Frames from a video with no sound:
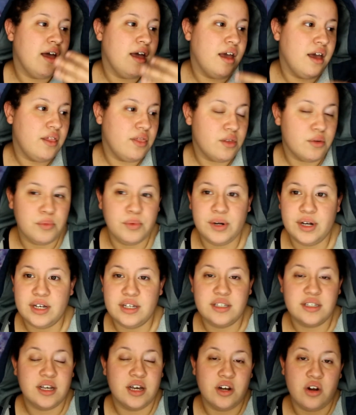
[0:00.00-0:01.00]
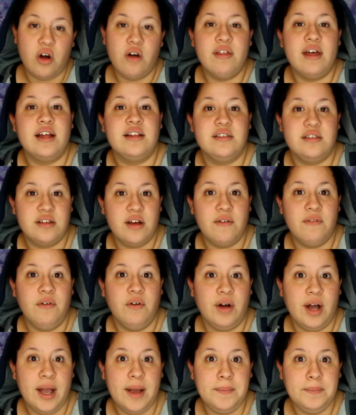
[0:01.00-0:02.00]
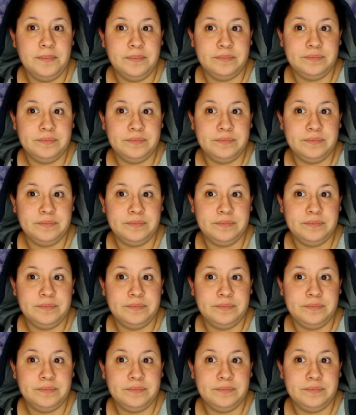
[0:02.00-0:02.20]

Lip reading: and the risk and all that stuff, okay?